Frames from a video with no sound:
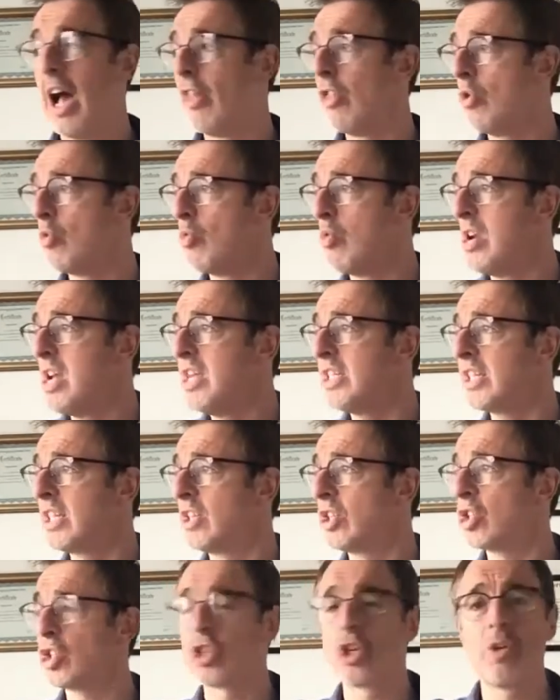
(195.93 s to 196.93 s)
And the
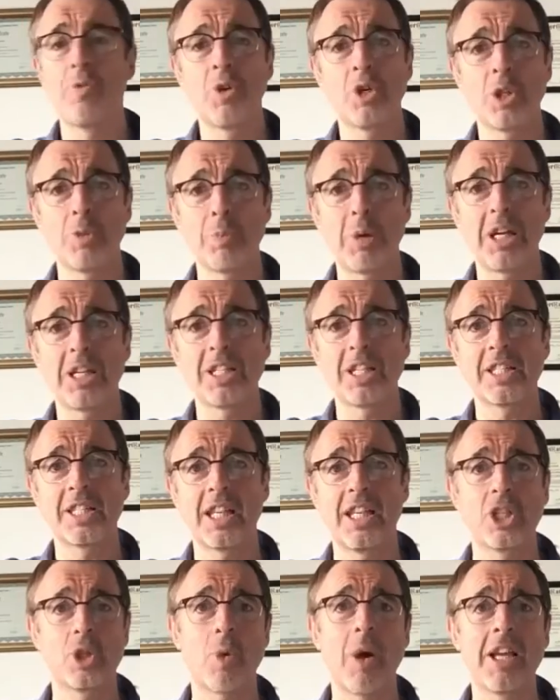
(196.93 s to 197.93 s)
reason there's so much
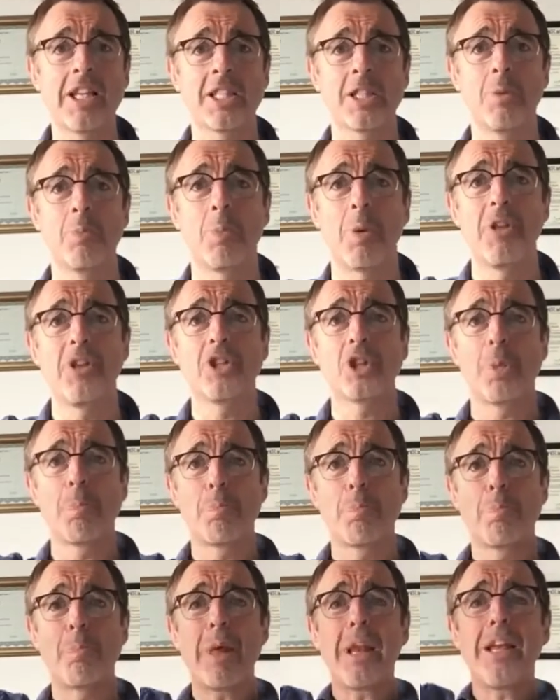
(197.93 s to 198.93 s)
obesity is quite simply there's
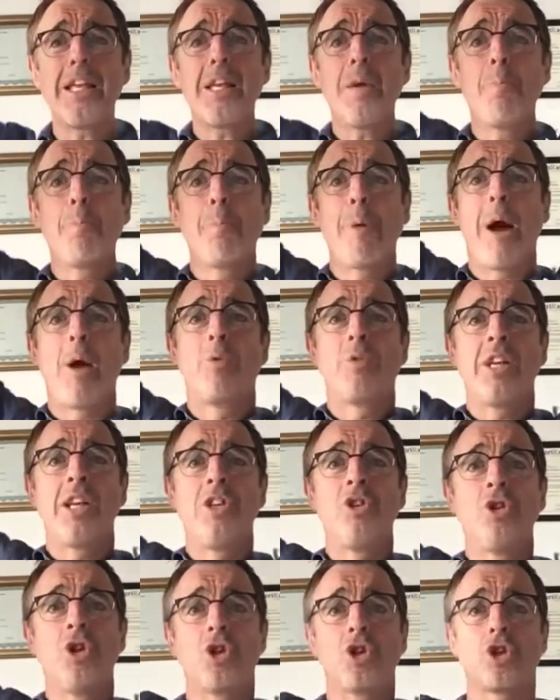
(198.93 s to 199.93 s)
a billion-pound
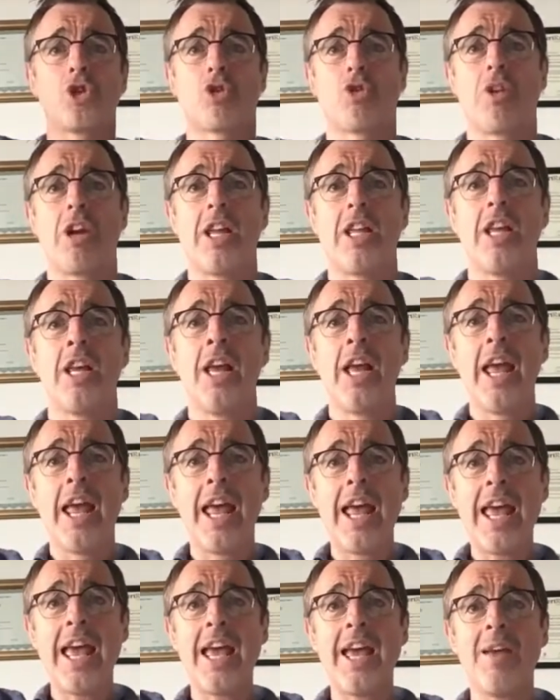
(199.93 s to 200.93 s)
industry
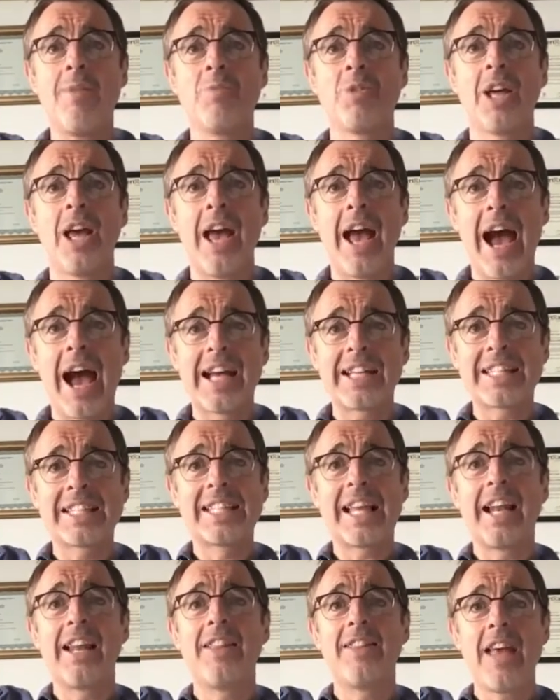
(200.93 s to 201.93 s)
aimed at
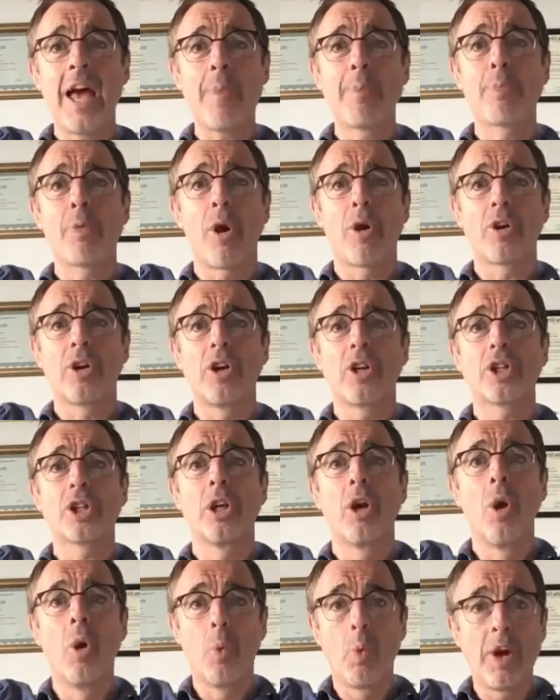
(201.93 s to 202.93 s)
selling their
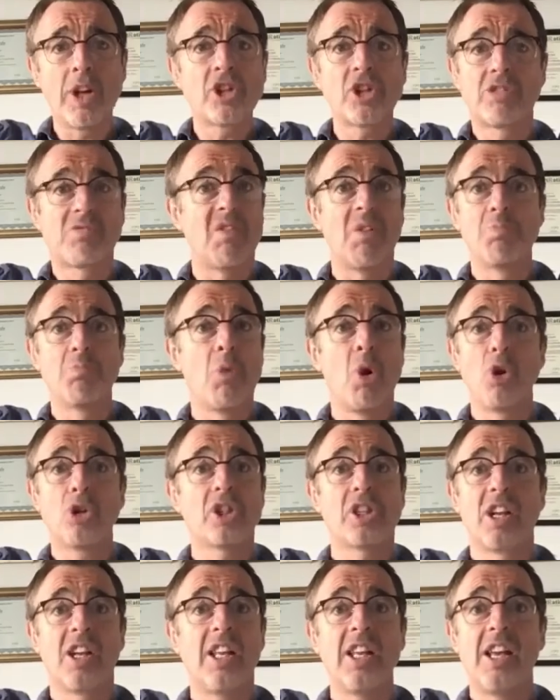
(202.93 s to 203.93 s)
products, which
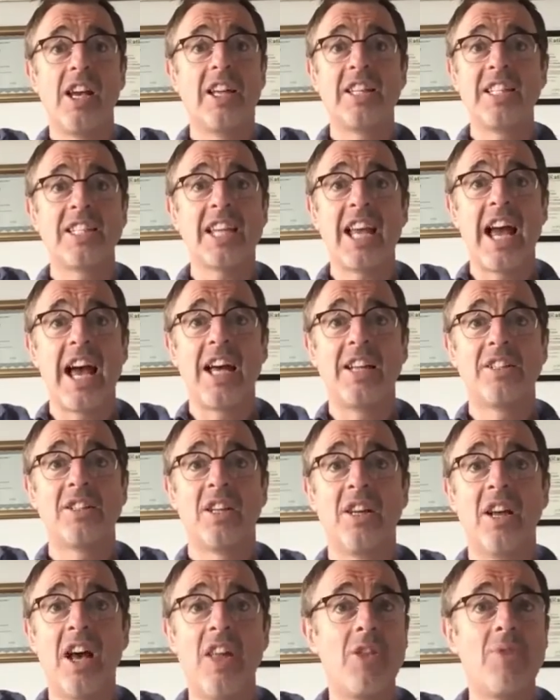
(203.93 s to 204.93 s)
mostly are designed
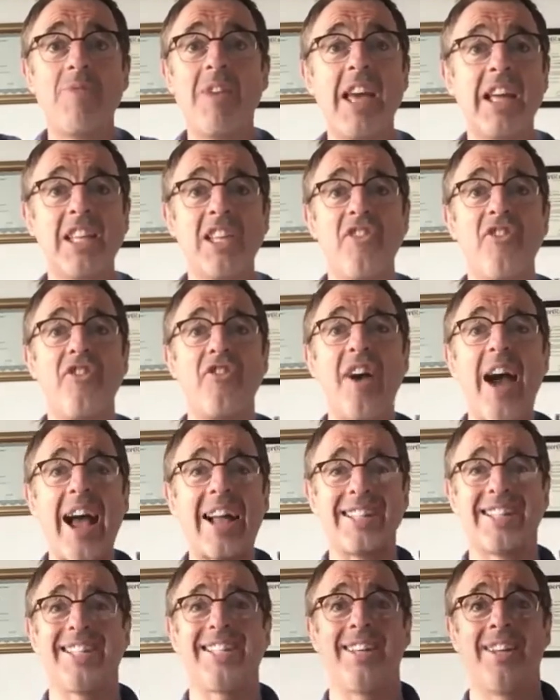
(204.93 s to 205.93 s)
and they make you
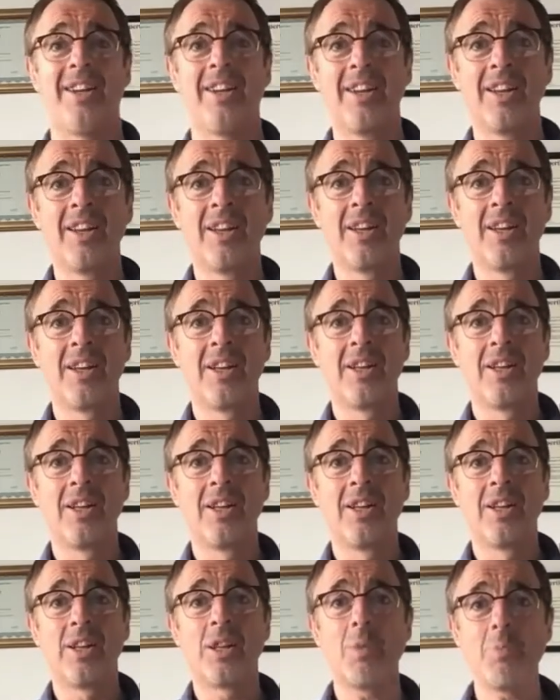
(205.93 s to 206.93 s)
fat.
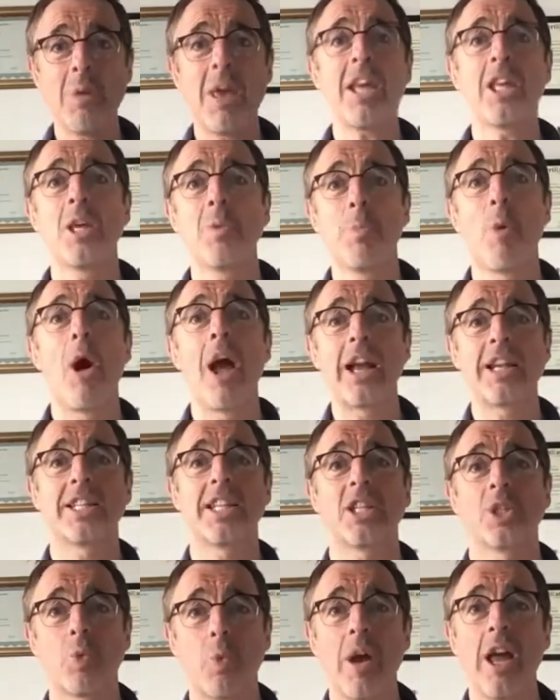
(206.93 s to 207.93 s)
They make you put
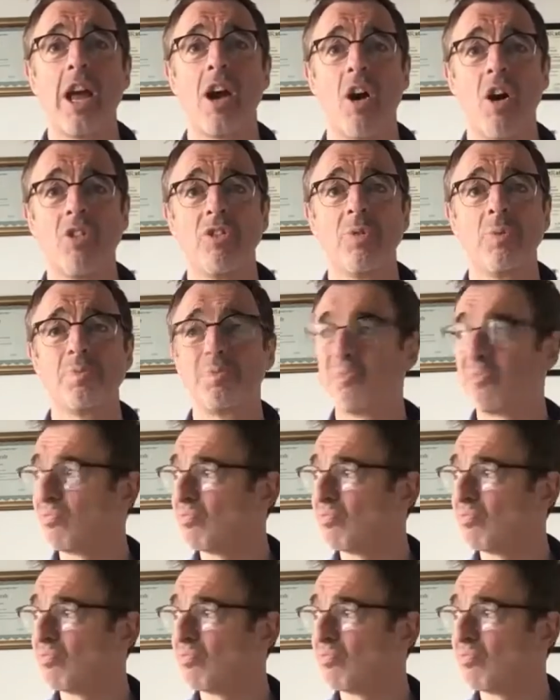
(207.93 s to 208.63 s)
excess weight on.